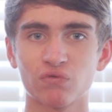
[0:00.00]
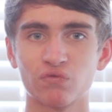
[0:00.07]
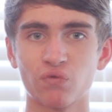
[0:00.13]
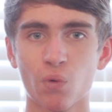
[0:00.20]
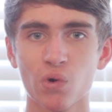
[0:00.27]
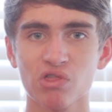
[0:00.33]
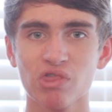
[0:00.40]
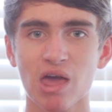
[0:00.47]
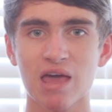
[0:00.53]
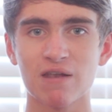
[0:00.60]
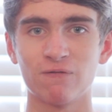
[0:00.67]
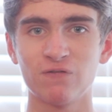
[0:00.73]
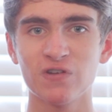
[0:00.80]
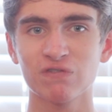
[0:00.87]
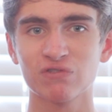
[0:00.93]
4th, and
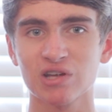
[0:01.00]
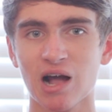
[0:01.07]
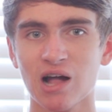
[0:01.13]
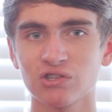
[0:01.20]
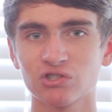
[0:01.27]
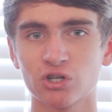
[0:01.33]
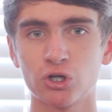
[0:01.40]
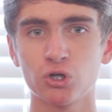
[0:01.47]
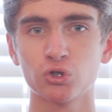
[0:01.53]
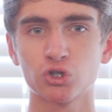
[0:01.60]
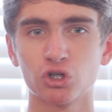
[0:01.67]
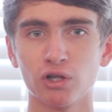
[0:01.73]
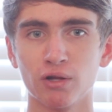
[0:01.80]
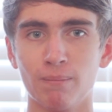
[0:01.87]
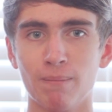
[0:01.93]
5th
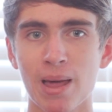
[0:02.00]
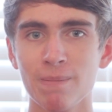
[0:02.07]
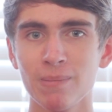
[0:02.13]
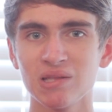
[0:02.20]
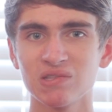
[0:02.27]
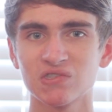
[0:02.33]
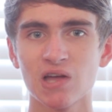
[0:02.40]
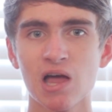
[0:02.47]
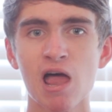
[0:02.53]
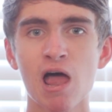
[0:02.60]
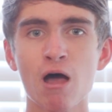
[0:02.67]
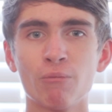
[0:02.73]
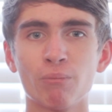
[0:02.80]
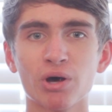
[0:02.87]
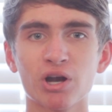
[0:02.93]
constitutional amendments,
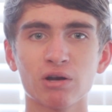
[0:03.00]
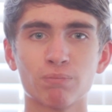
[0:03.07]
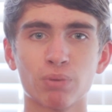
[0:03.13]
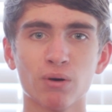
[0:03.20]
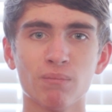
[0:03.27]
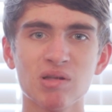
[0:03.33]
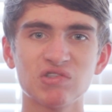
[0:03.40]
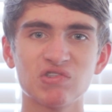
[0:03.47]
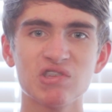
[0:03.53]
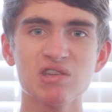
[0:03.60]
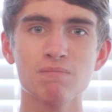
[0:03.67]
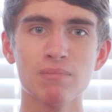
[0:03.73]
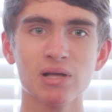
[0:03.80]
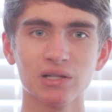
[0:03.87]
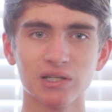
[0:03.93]
but it permits the
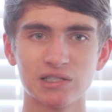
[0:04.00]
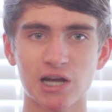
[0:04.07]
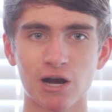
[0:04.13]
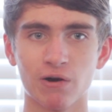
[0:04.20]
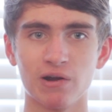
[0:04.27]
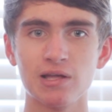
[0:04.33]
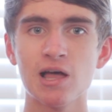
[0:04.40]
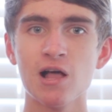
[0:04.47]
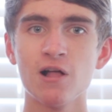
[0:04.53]
military